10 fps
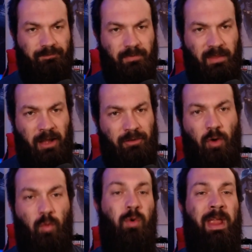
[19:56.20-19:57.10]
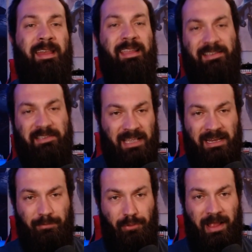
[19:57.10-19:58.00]
I don't know, rainy
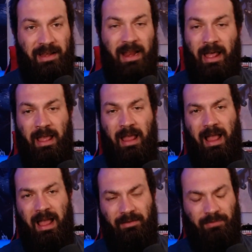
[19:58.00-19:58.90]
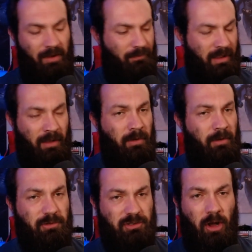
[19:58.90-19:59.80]
city planet. I forget what it
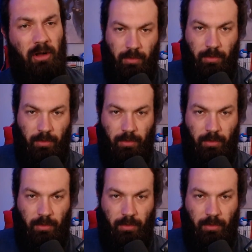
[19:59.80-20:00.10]
was called.